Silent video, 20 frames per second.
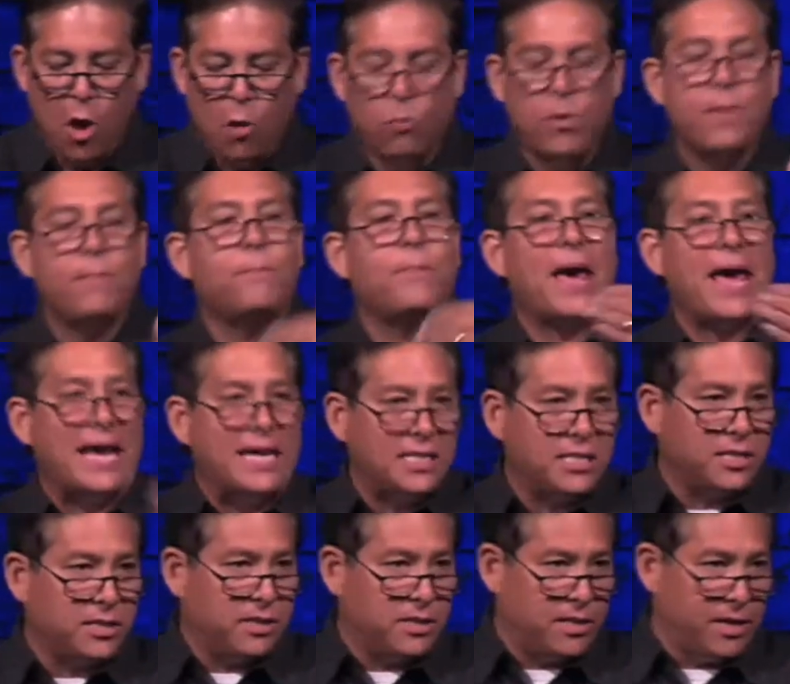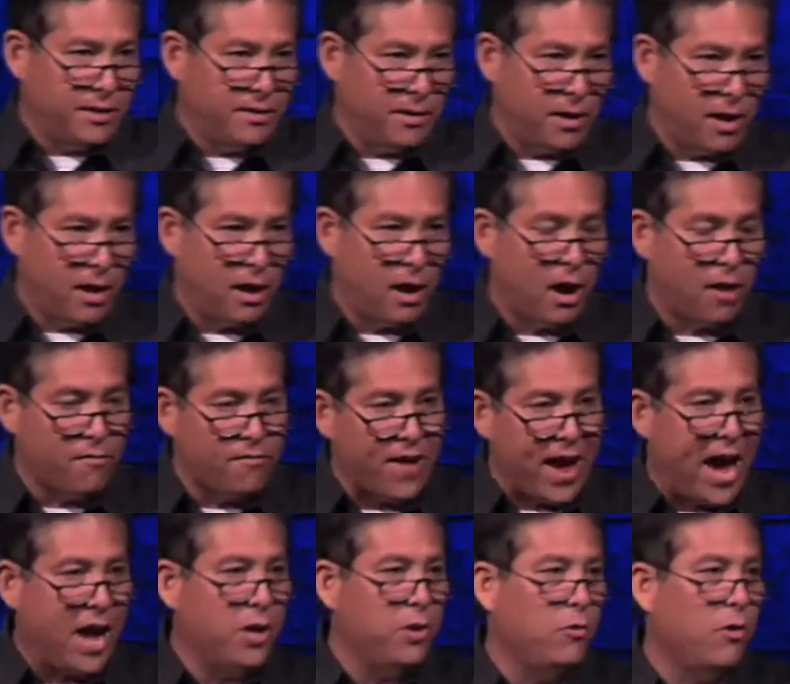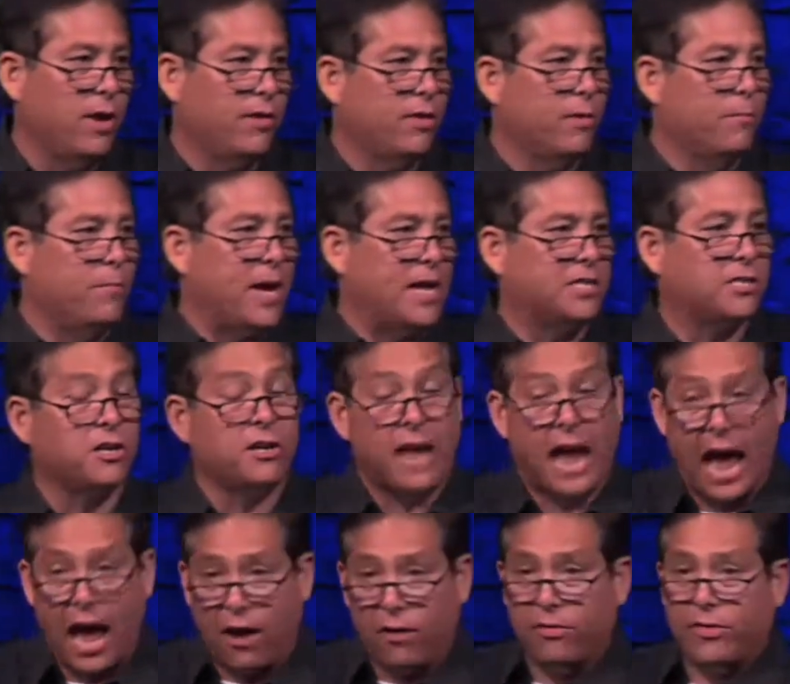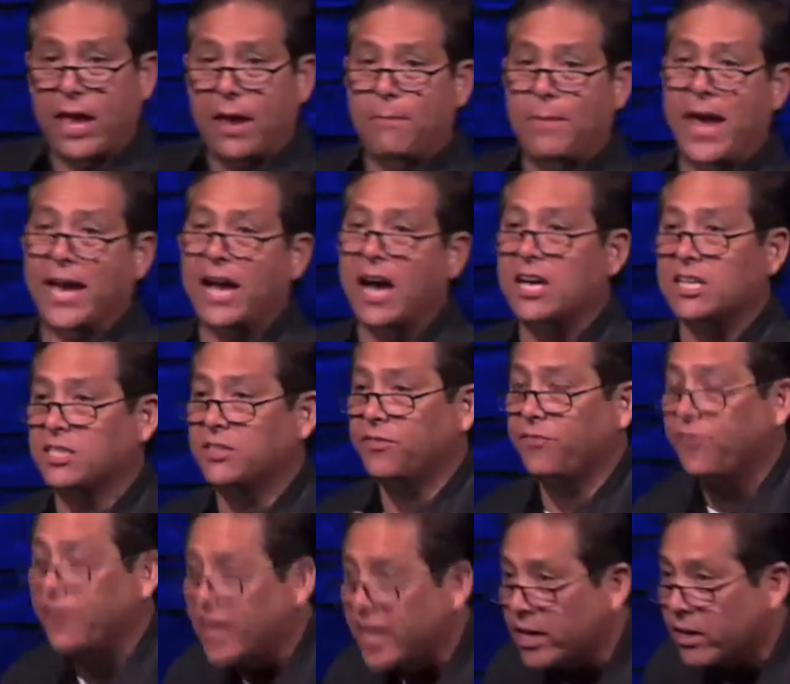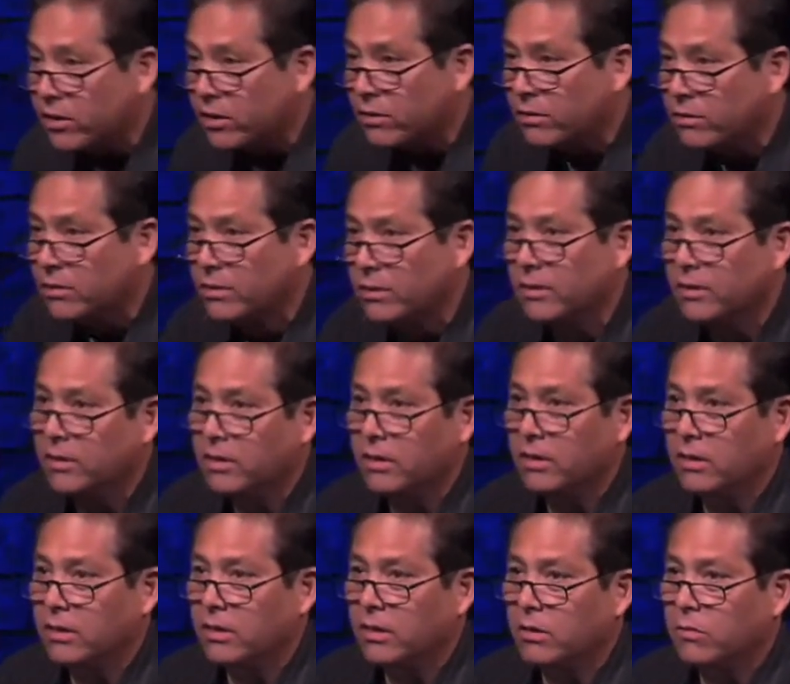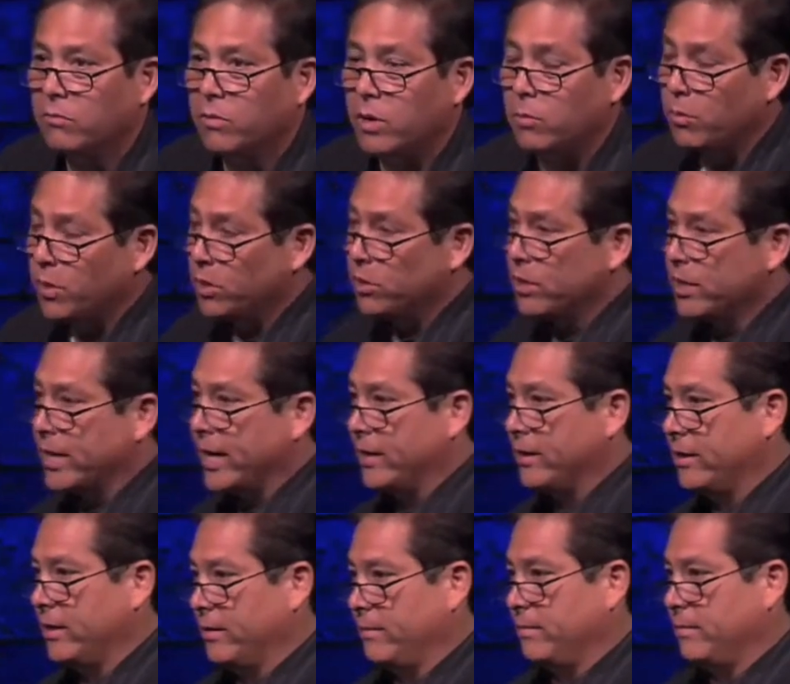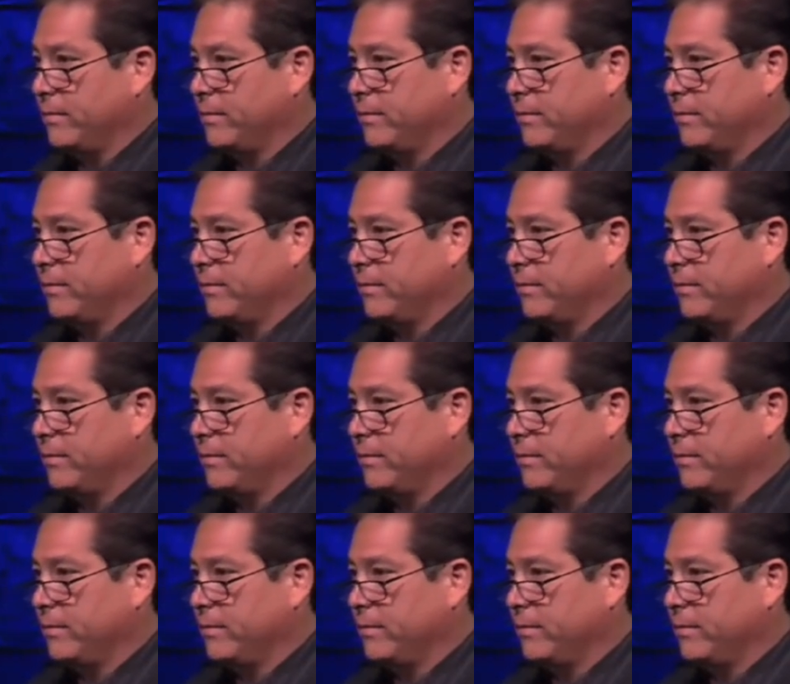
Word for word: We base the, uh, our value on them based on how they make us feel when we look at them.